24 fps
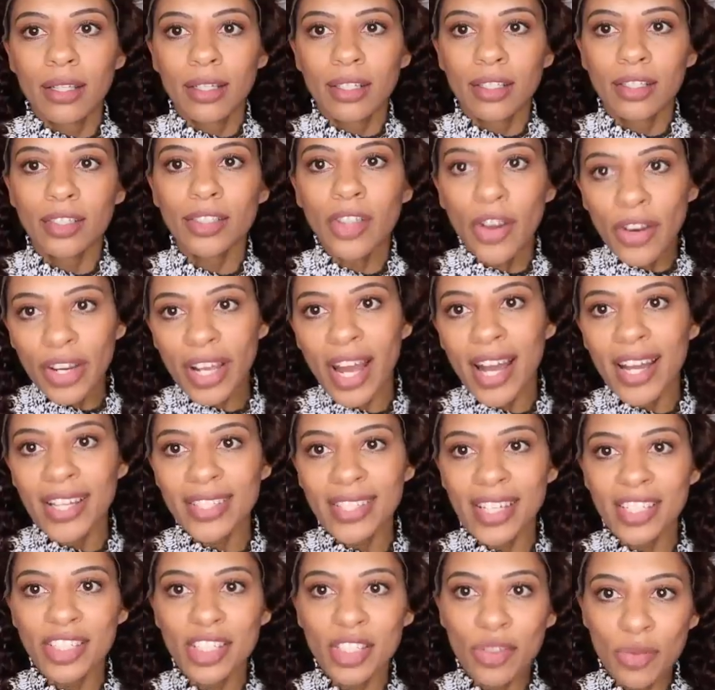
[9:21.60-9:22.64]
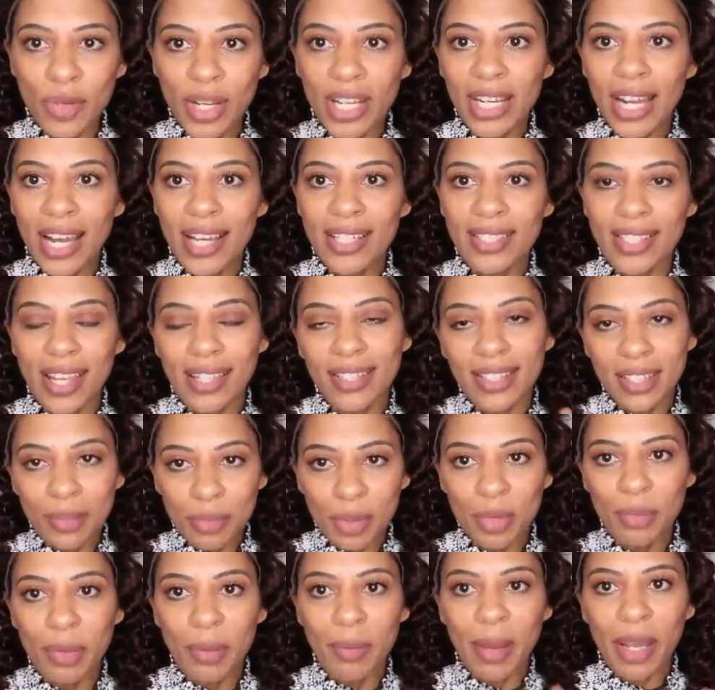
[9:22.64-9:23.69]
Sorry guys, I just realized I didn't
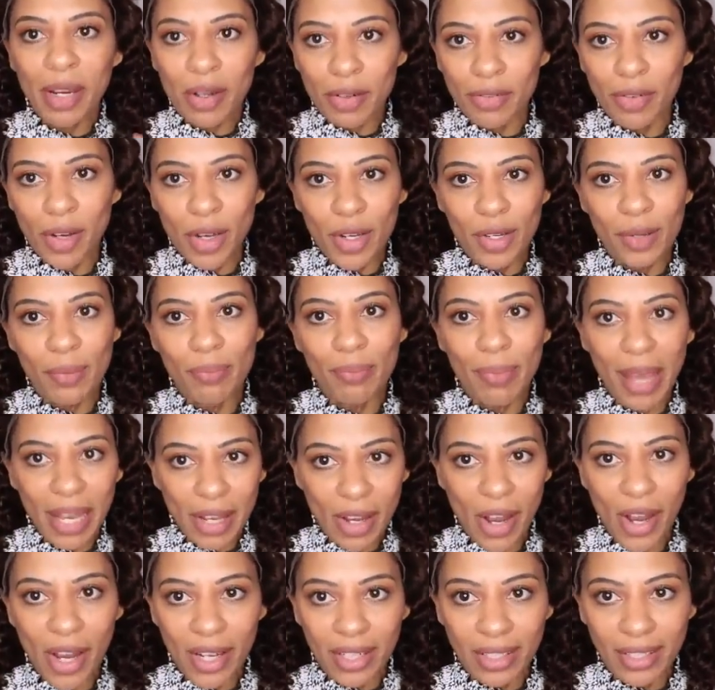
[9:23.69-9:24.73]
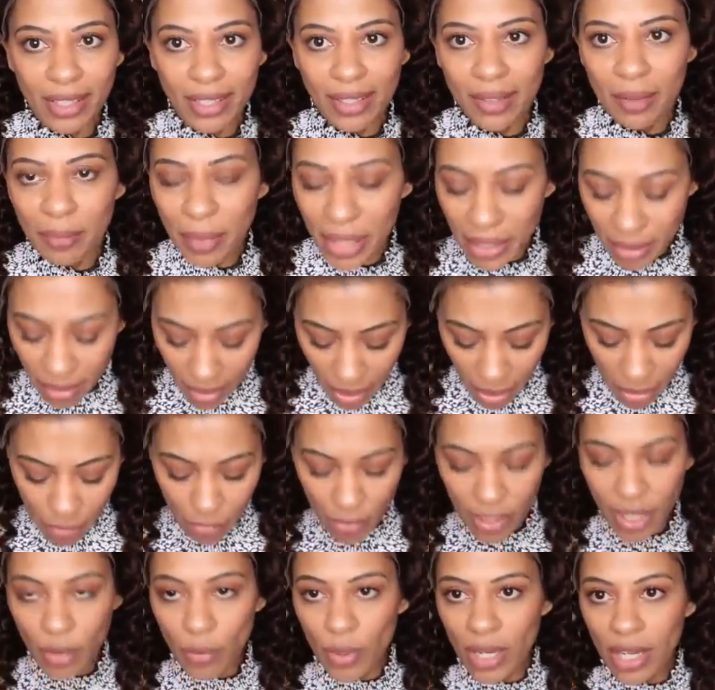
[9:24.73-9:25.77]
put my microphone back on, but
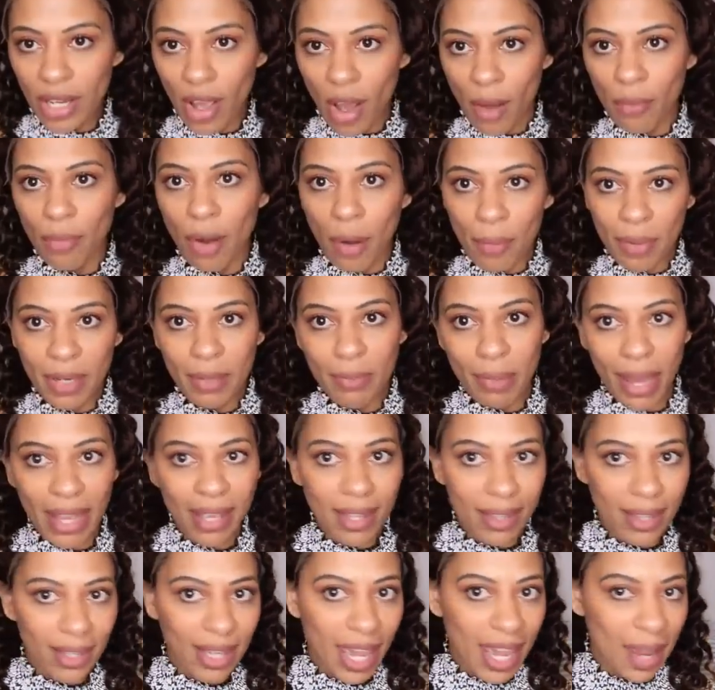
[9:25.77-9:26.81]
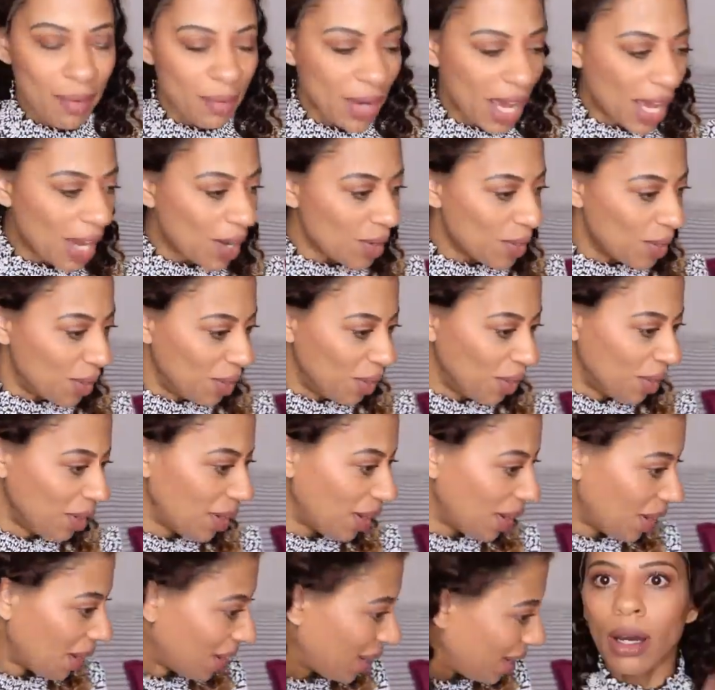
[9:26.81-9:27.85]
hopefully we are properly back in the game
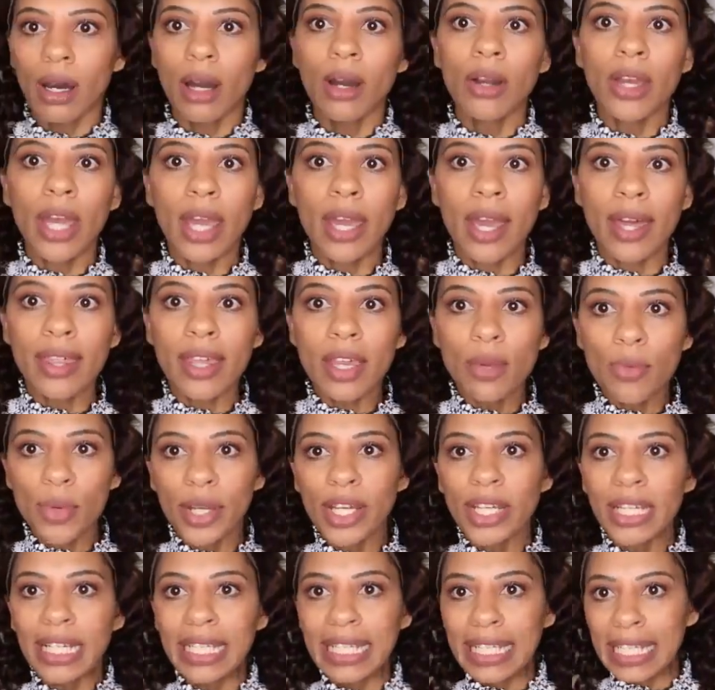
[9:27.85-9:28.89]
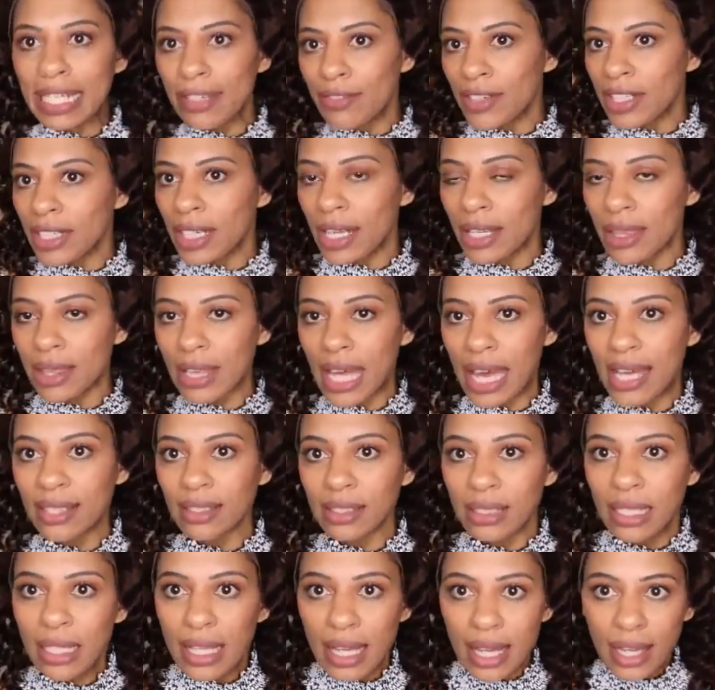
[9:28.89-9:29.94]
now. Okay, I think we're gonna leave it at
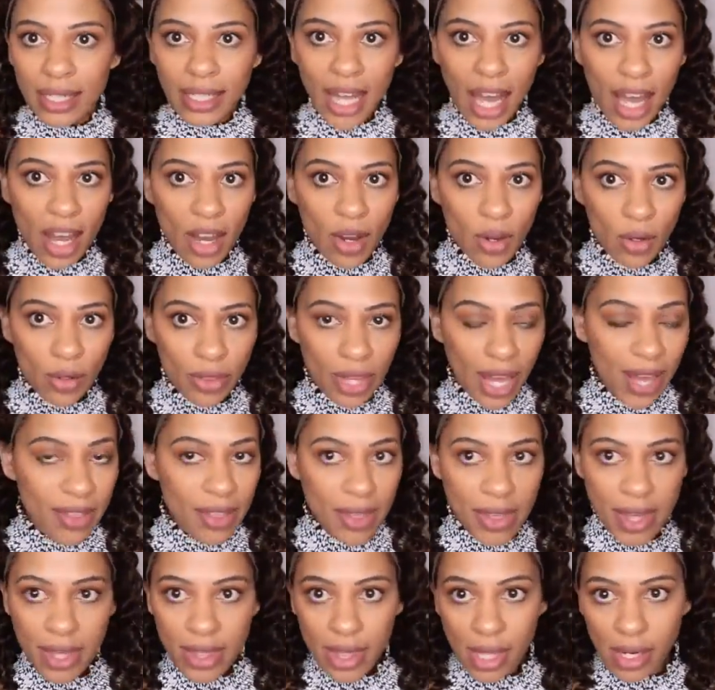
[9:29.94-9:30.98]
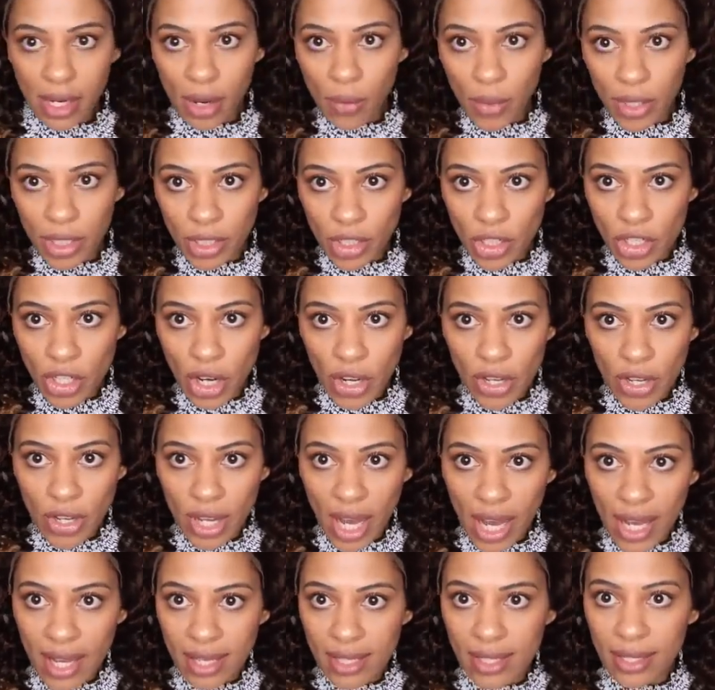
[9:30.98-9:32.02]
that. Now, the other thing that I wanted to show you
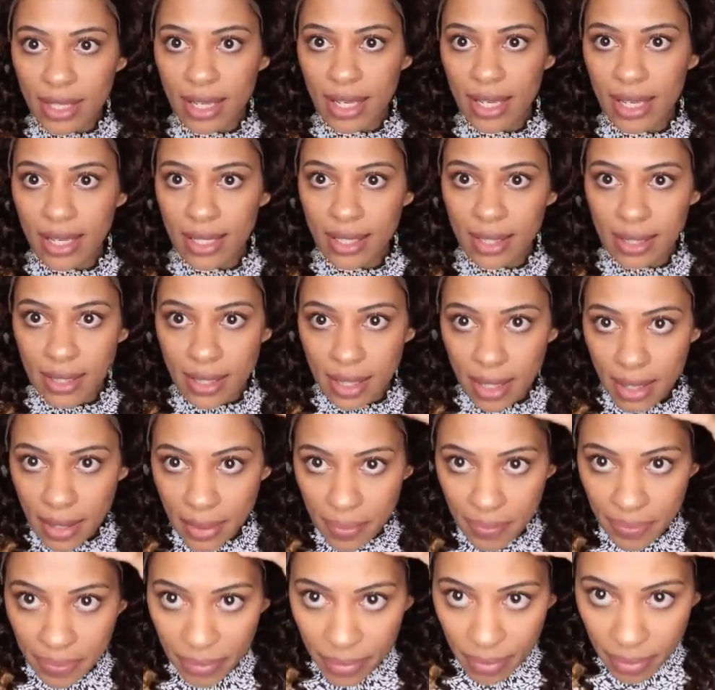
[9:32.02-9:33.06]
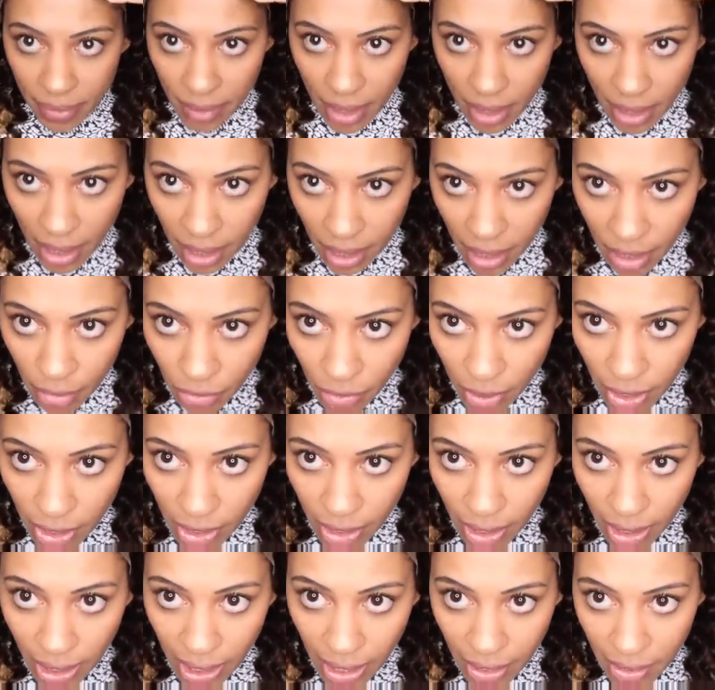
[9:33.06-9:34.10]
guys is that if you
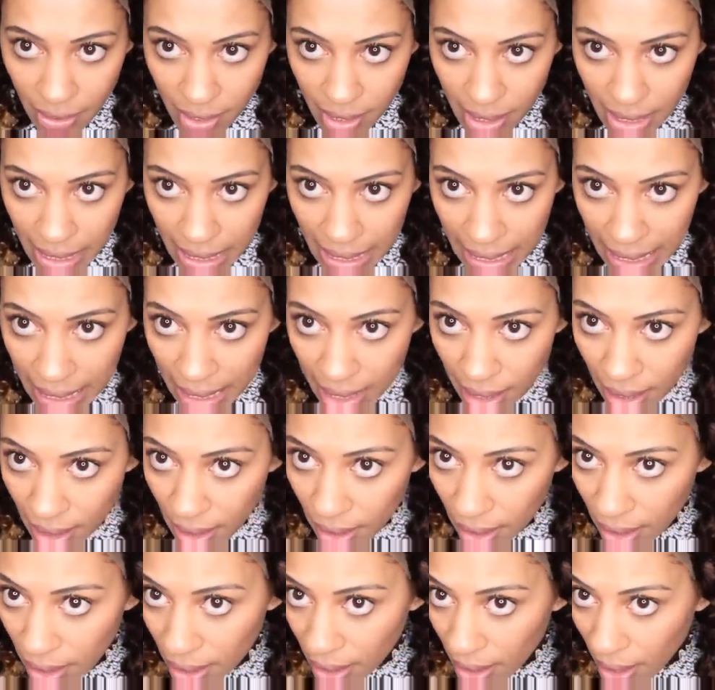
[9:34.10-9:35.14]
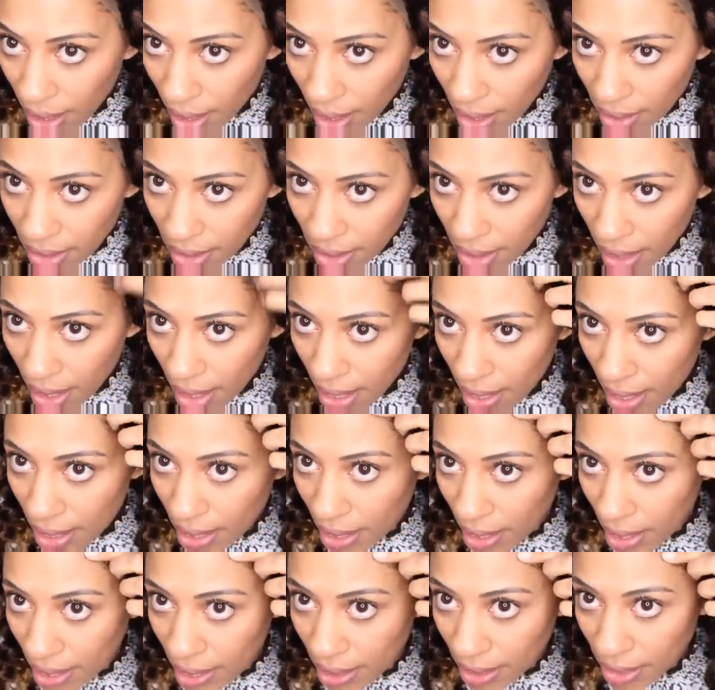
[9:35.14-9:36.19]
look closely at the
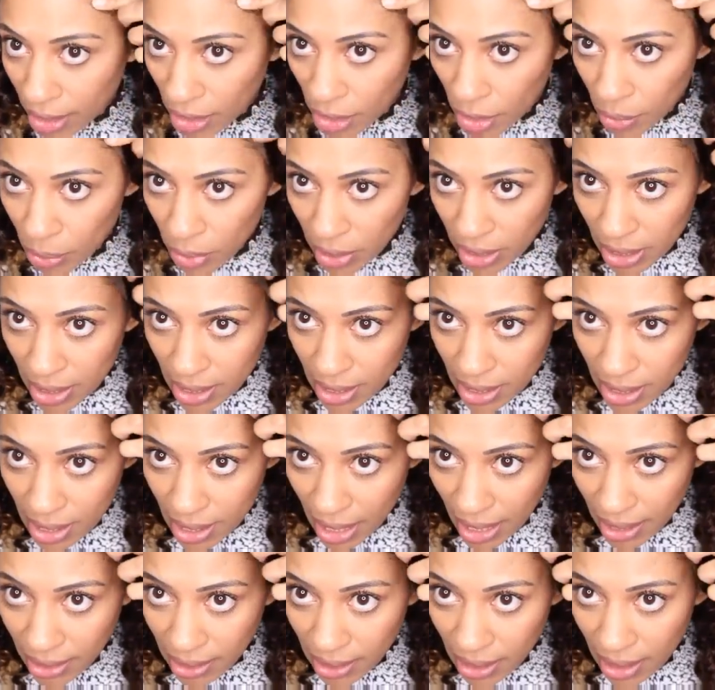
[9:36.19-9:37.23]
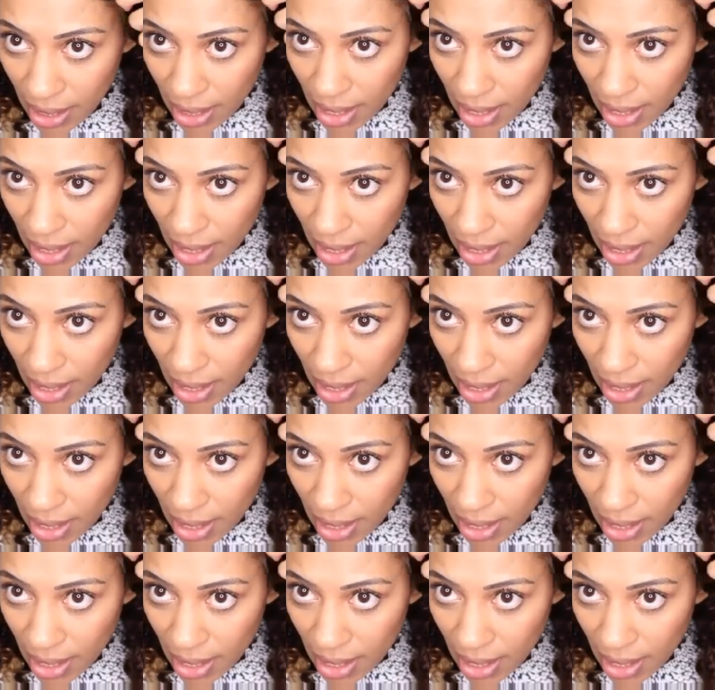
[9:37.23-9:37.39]
hairline, I hope you can see that